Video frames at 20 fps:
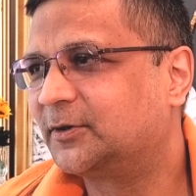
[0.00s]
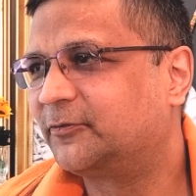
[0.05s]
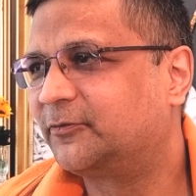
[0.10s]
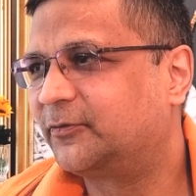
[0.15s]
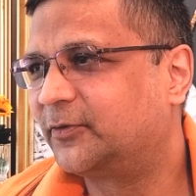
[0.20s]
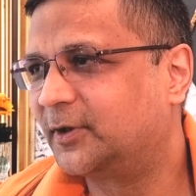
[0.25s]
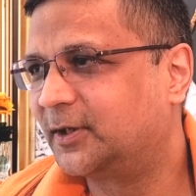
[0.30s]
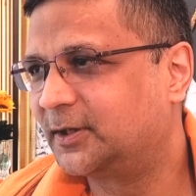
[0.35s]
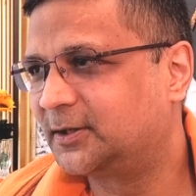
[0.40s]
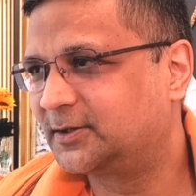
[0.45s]

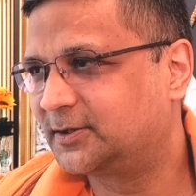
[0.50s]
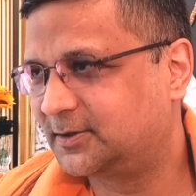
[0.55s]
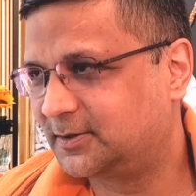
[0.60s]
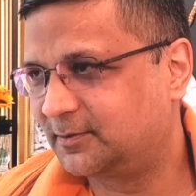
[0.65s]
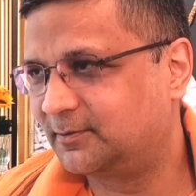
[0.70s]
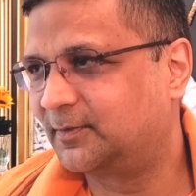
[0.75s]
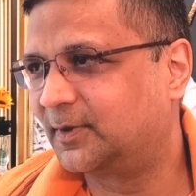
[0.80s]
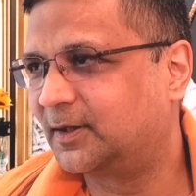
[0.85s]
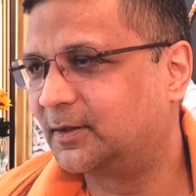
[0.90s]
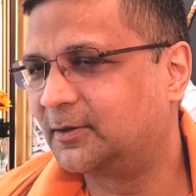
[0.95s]
first
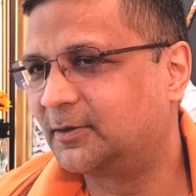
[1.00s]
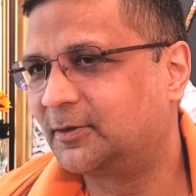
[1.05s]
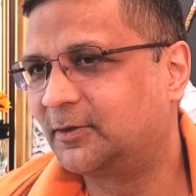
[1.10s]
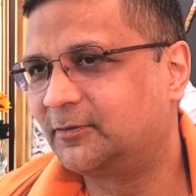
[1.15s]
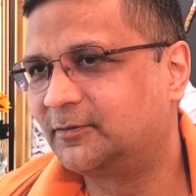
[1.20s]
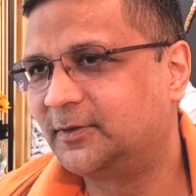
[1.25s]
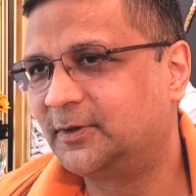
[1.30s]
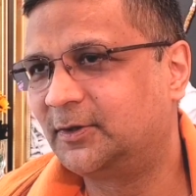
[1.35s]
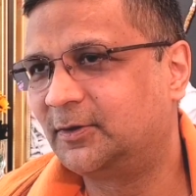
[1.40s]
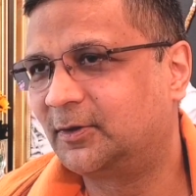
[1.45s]
monk
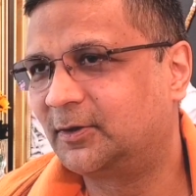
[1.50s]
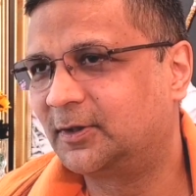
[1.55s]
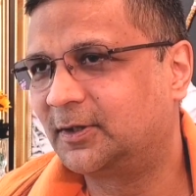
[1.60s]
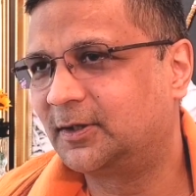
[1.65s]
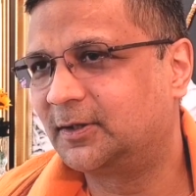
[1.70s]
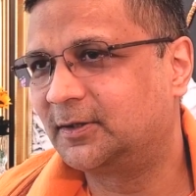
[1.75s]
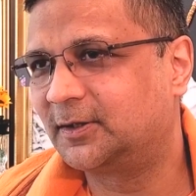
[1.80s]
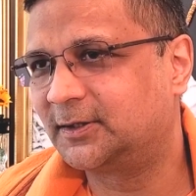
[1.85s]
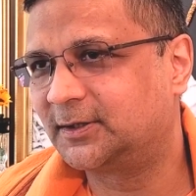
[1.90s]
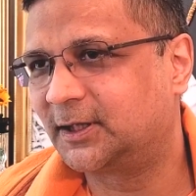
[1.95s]
of the
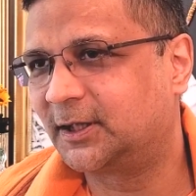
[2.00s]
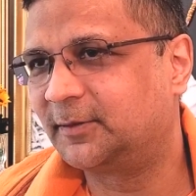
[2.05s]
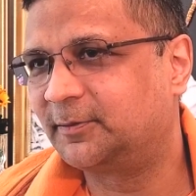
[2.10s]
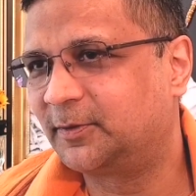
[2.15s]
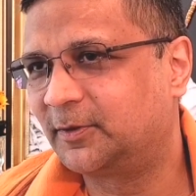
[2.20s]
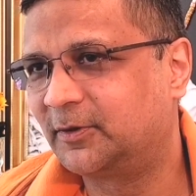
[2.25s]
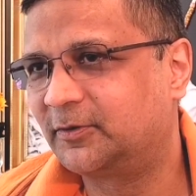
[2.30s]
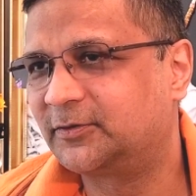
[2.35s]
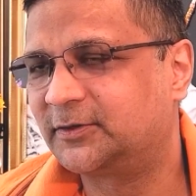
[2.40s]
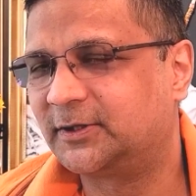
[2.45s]
order,
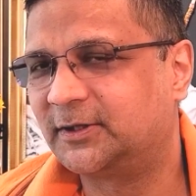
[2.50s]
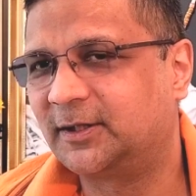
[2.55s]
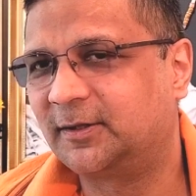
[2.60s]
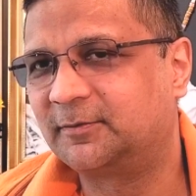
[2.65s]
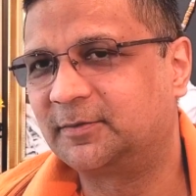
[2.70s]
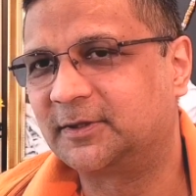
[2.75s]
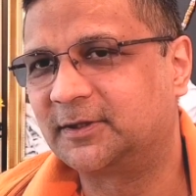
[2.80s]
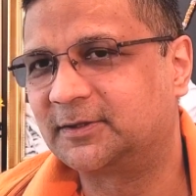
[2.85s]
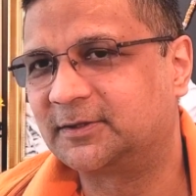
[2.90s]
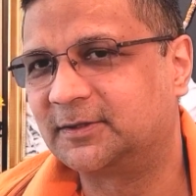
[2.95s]
disciple of Sri
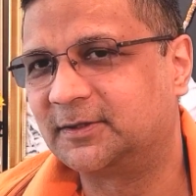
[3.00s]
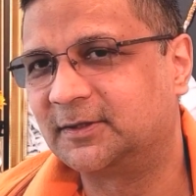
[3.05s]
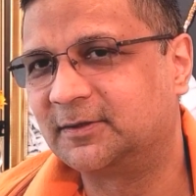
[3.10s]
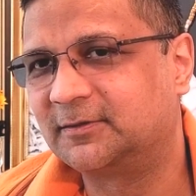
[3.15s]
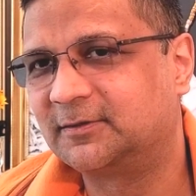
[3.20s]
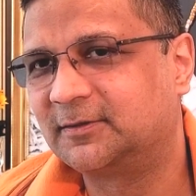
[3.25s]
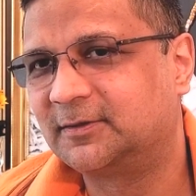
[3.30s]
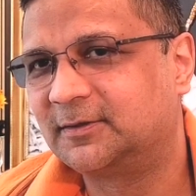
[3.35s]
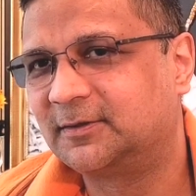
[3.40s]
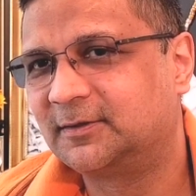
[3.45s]
Ramakrishna.
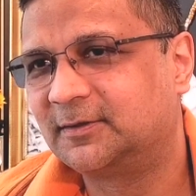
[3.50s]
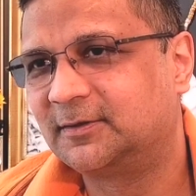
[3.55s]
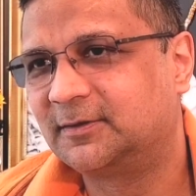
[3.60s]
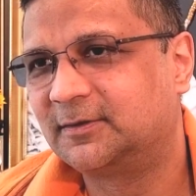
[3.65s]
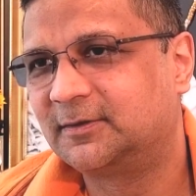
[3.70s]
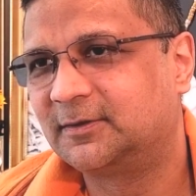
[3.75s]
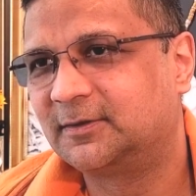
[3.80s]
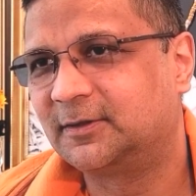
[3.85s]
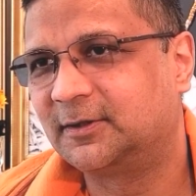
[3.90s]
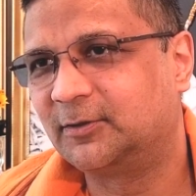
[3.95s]

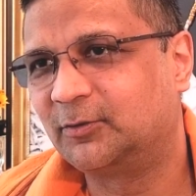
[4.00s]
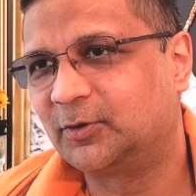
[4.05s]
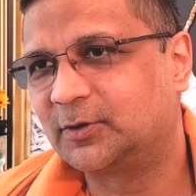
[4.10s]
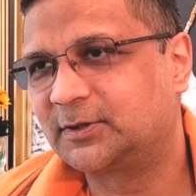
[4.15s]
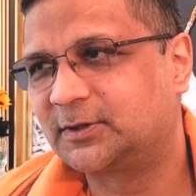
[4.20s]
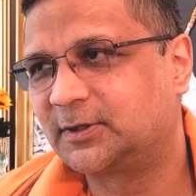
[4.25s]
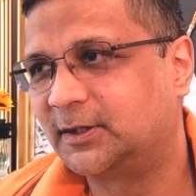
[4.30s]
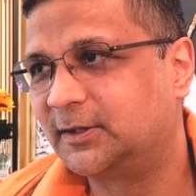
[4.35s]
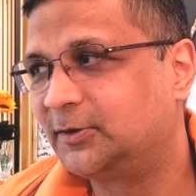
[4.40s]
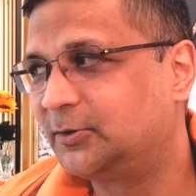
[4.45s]
He
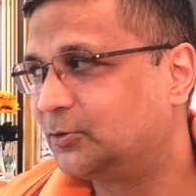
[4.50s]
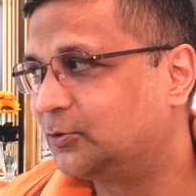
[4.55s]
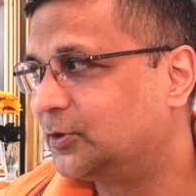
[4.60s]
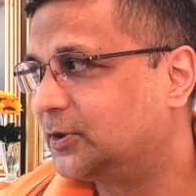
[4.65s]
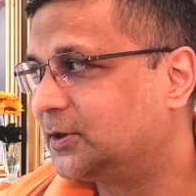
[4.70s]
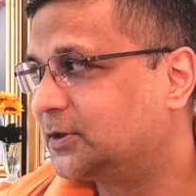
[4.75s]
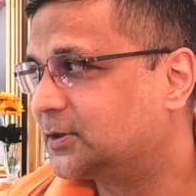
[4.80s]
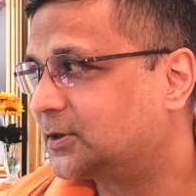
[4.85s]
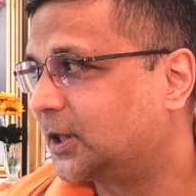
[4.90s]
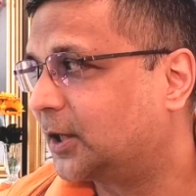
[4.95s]
was sent to
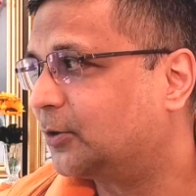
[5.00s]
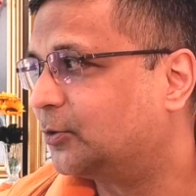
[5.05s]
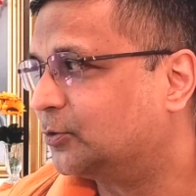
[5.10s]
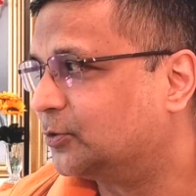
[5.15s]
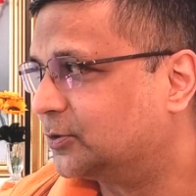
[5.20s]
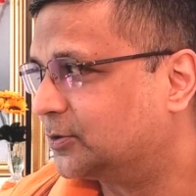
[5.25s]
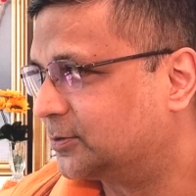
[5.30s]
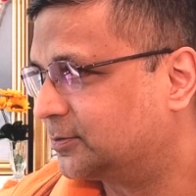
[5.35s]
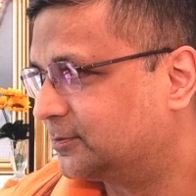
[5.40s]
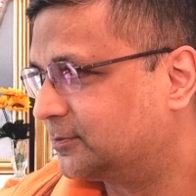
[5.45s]
the
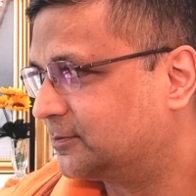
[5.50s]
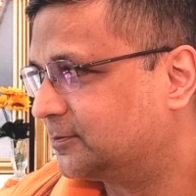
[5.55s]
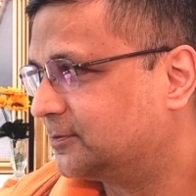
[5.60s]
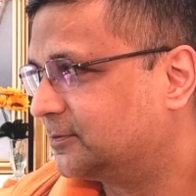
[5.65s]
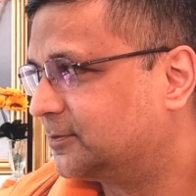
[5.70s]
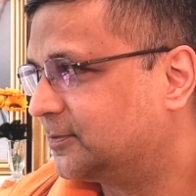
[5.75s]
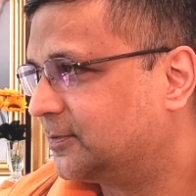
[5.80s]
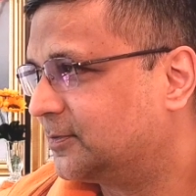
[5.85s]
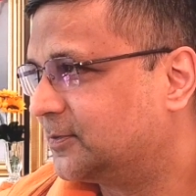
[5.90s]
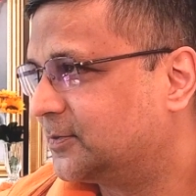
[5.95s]
South
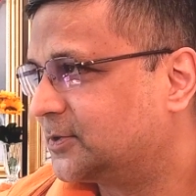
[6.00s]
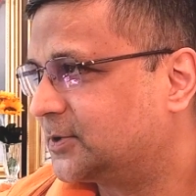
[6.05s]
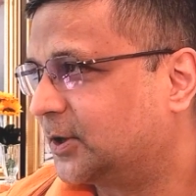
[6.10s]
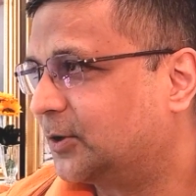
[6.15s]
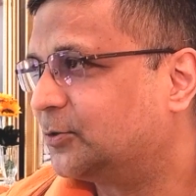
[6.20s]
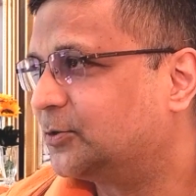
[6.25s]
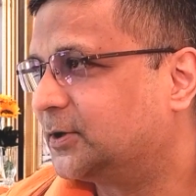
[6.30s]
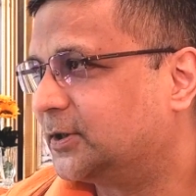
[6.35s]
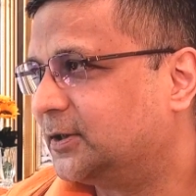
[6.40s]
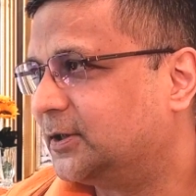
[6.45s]

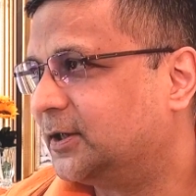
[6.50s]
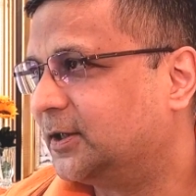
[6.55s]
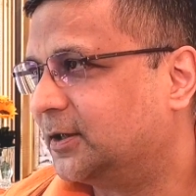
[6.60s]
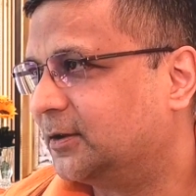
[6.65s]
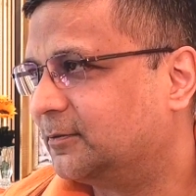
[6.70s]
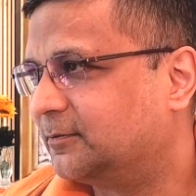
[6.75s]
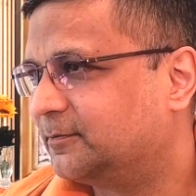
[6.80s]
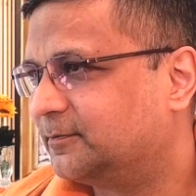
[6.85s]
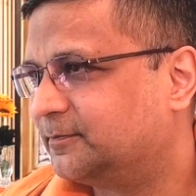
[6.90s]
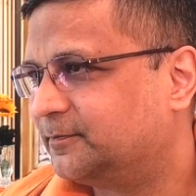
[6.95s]
India.
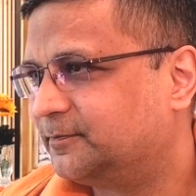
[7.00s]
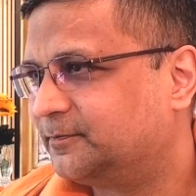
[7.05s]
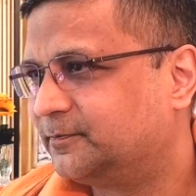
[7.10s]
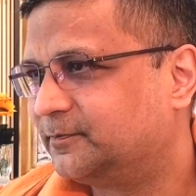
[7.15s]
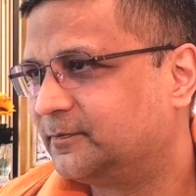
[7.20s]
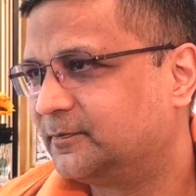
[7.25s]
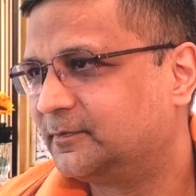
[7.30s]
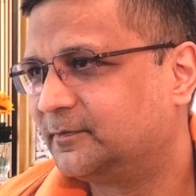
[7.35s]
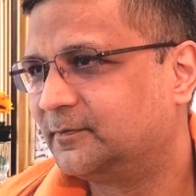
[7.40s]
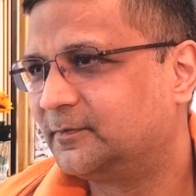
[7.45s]

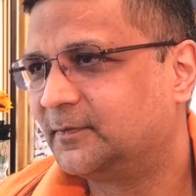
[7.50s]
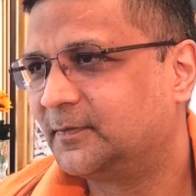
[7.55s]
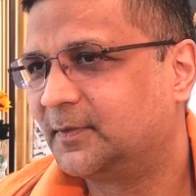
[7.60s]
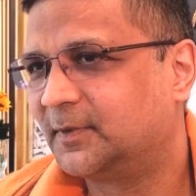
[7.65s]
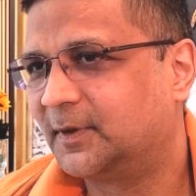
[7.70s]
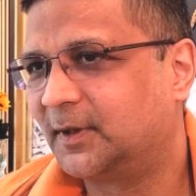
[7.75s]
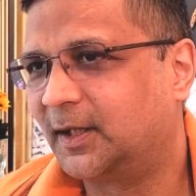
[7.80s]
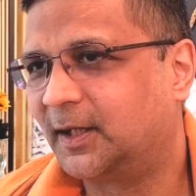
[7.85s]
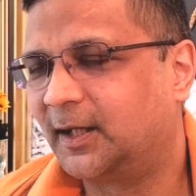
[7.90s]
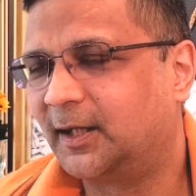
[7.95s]

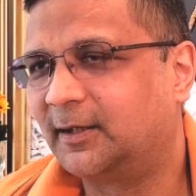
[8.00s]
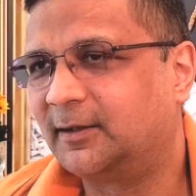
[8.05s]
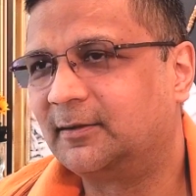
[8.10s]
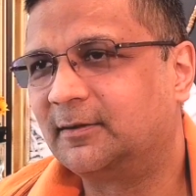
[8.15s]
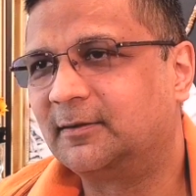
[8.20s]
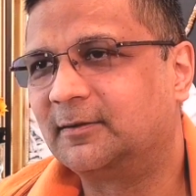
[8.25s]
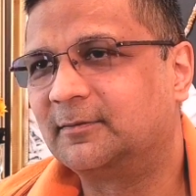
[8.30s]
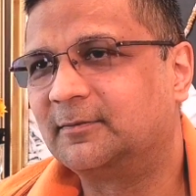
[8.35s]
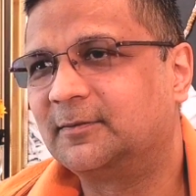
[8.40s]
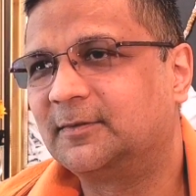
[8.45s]

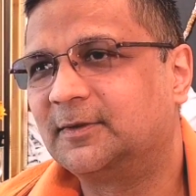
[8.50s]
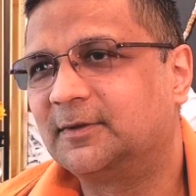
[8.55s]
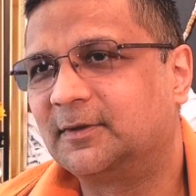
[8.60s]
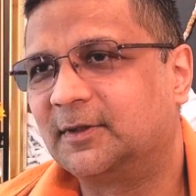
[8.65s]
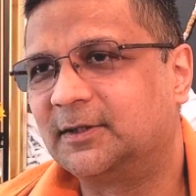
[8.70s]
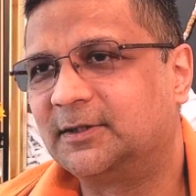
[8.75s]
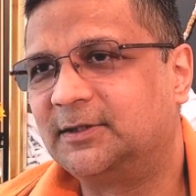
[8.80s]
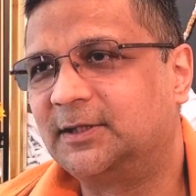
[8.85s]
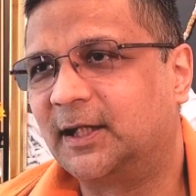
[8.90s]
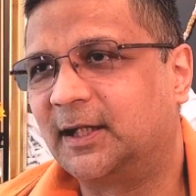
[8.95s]
And the
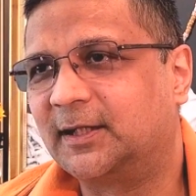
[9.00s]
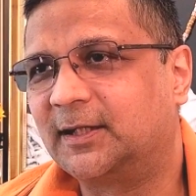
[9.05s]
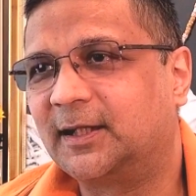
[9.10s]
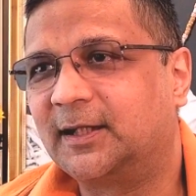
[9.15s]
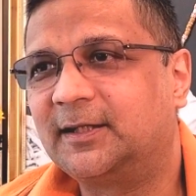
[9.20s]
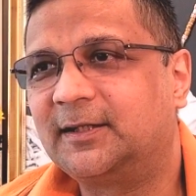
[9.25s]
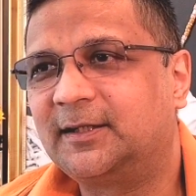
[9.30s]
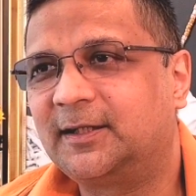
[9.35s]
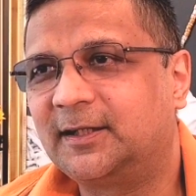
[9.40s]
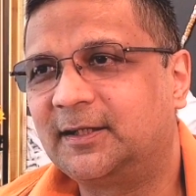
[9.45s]

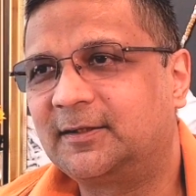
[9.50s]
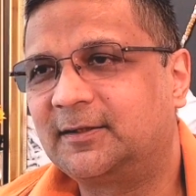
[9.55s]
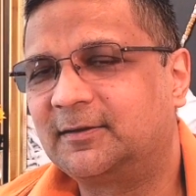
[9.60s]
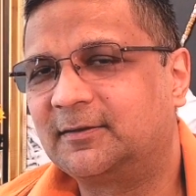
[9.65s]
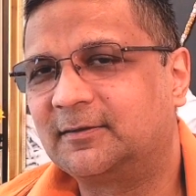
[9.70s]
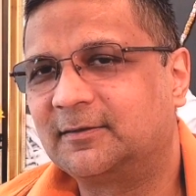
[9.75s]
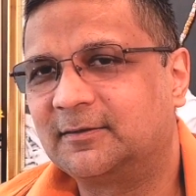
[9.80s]
gigantic